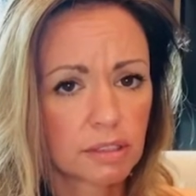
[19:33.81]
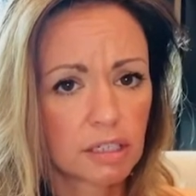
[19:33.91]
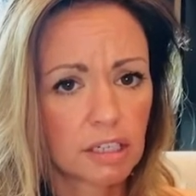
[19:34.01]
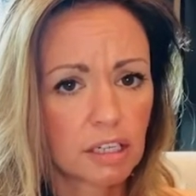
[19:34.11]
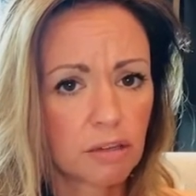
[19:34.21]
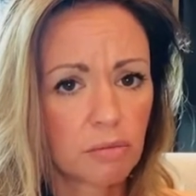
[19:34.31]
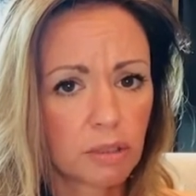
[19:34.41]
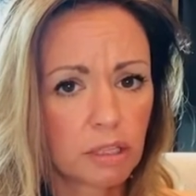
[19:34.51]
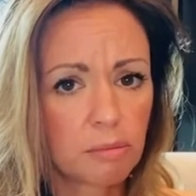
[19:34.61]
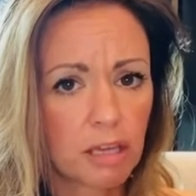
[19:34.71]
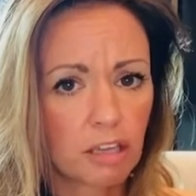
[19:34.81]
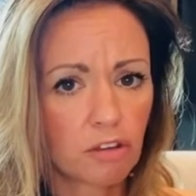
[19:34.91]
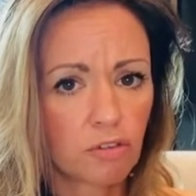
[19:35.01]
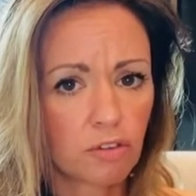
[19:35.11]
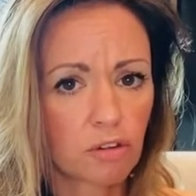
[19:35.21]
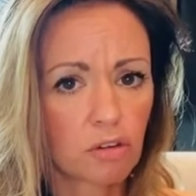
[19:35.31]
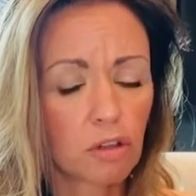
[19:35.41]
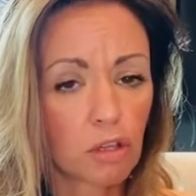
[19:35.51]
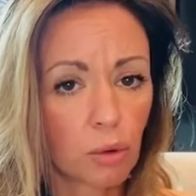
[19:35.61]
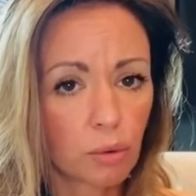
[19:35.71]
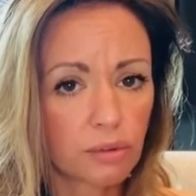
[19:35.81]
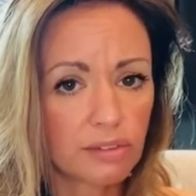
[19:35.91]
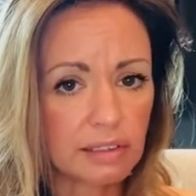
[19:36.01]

And it could really make you feel closed